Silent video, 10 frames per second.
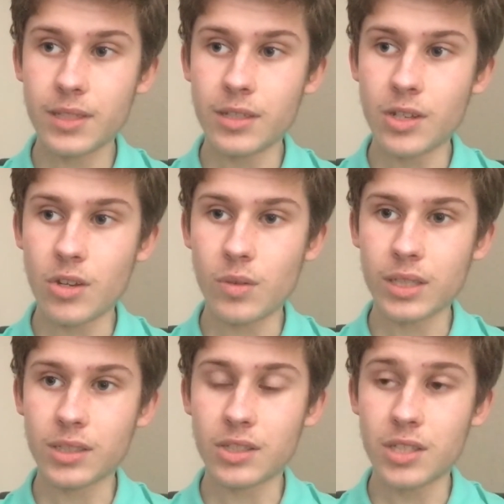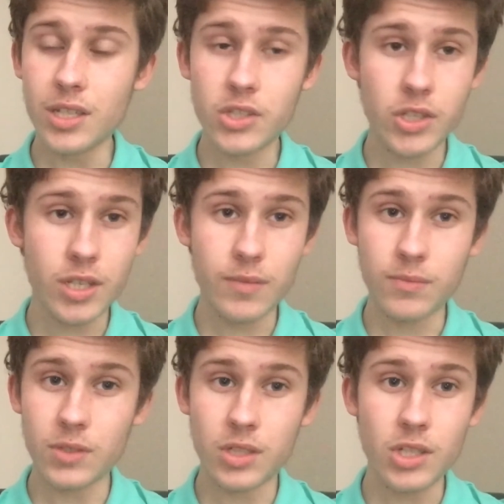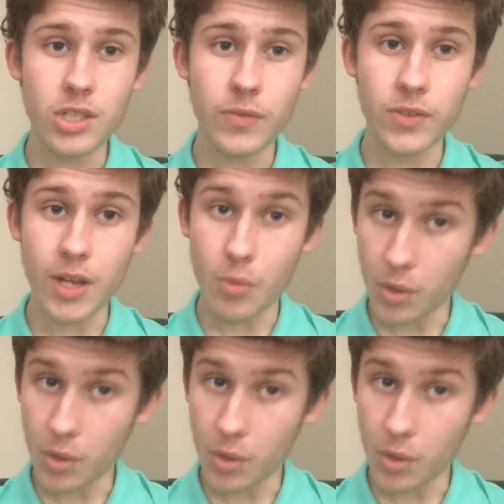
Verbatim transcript: You know, like the CG, the CG for that